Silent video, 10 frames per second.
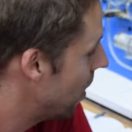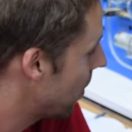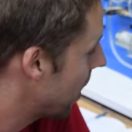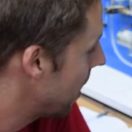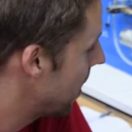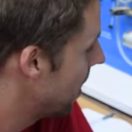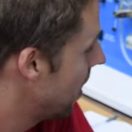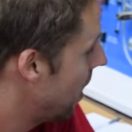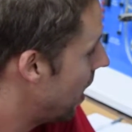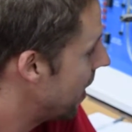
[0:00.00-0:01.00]
Okay.
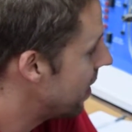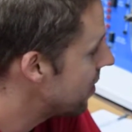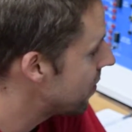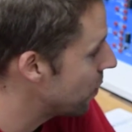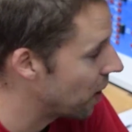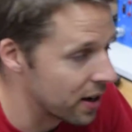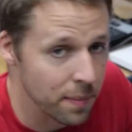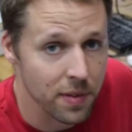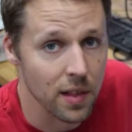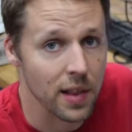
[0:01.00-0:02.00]

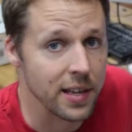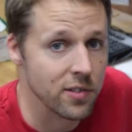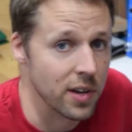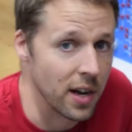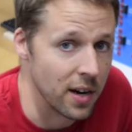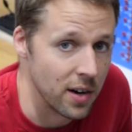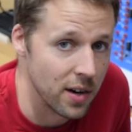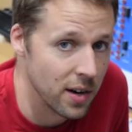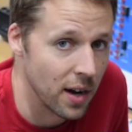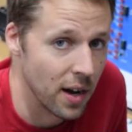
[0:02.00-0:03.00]
Welcome to the laser
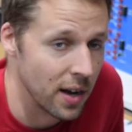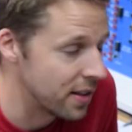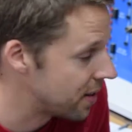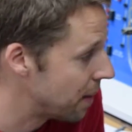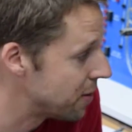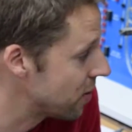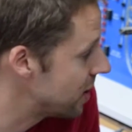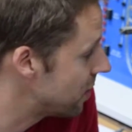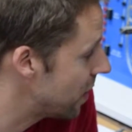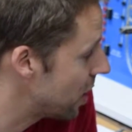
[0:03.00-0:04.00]
cutter
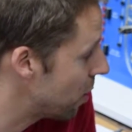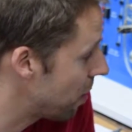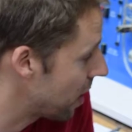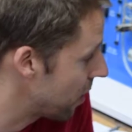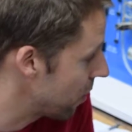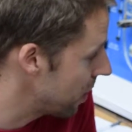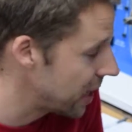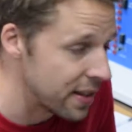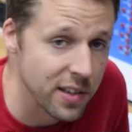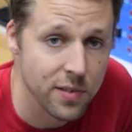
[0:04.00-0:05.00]
demonstration video part 3.
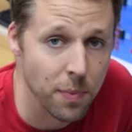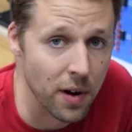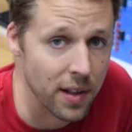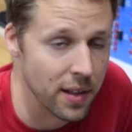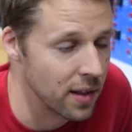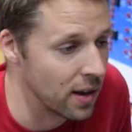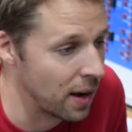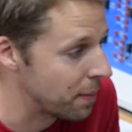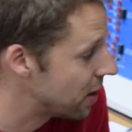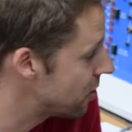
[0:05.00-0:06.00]
In this part,
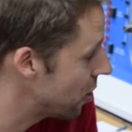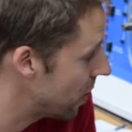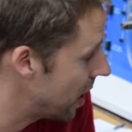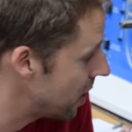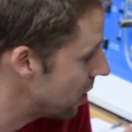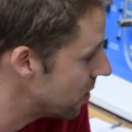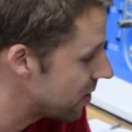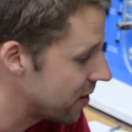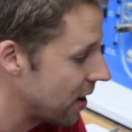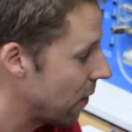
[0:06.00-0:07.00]
I'm going to show you how to use
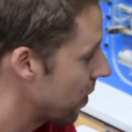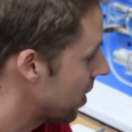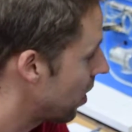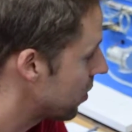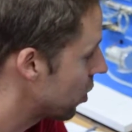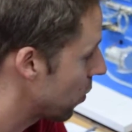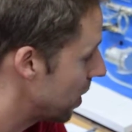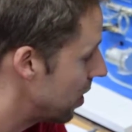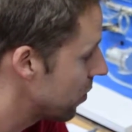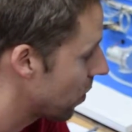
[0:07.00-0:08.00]
a software called
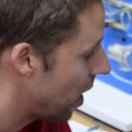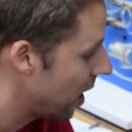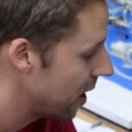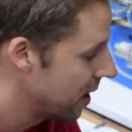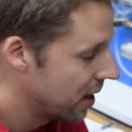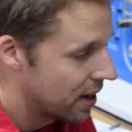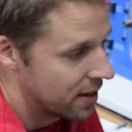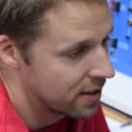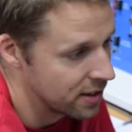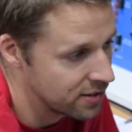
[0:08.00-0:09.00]
CorelDraw
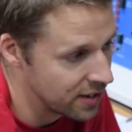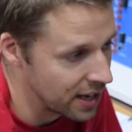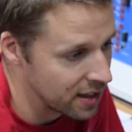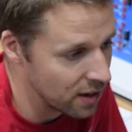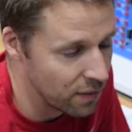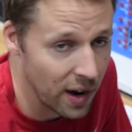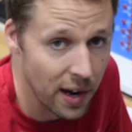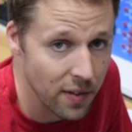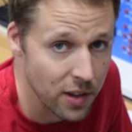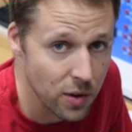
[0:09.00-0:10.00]
to send a
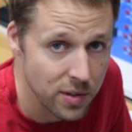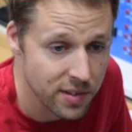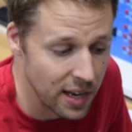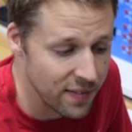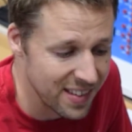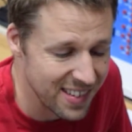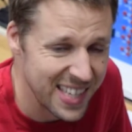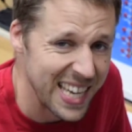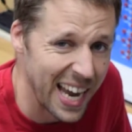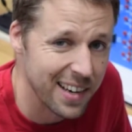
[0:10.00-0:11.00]
file that you had saved as a
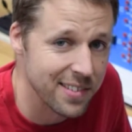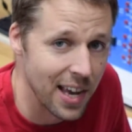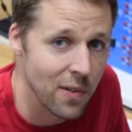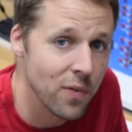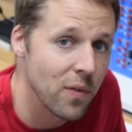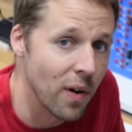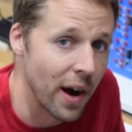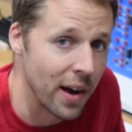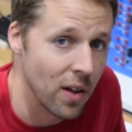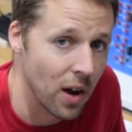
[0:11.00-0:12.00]
DXF
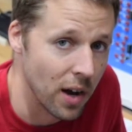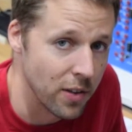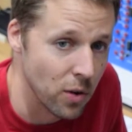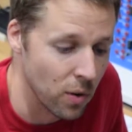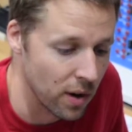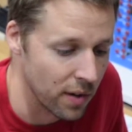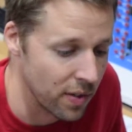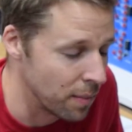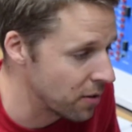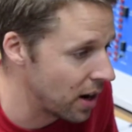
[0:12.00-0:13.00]
file on your
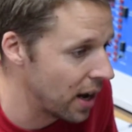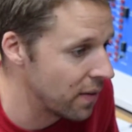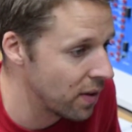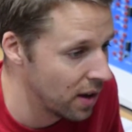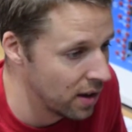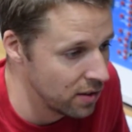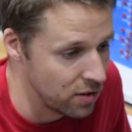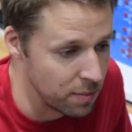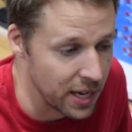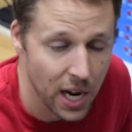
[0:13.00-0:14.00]
thumb drive
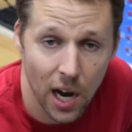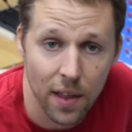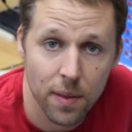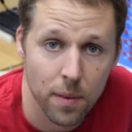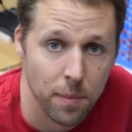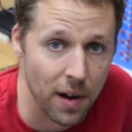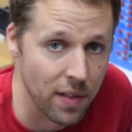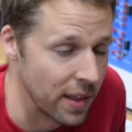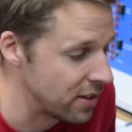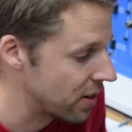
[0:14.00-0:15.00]
to be cut by the
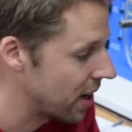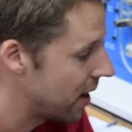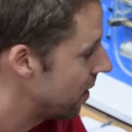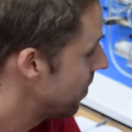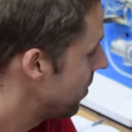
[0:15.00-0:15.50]
laser cutter.